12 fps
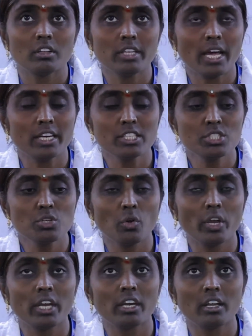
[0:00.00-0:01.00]
There is no
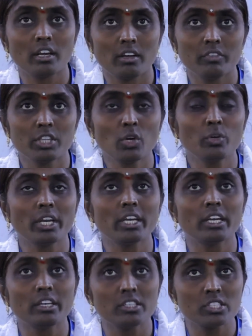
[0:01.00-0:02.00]
any without
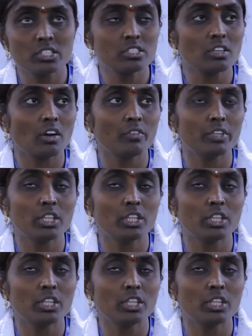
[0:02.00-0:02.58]
any digits or